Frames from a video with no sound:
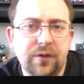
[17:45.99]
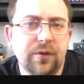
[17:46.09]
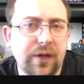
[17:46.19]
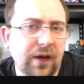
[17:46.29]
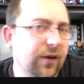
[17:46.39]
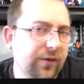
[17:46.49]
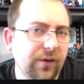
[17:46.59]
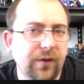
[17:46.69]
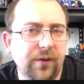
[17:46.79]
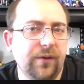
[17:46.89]
New
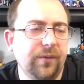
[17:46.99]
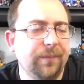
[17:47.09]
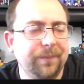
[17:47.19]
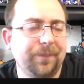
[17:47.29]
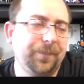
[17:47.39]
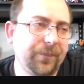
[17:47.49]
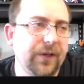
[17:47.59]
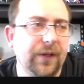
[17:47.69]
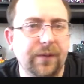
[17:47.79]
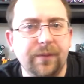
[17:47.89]
character.
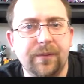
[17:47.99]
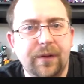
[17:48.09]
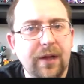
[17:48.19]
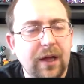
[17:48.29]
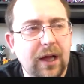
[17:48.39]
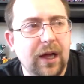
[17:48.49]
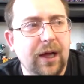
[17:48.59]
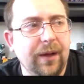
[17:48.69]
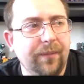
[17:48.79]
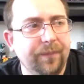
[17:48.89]
You know,
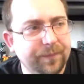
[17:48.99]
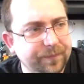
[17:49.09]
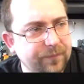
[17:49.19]
um,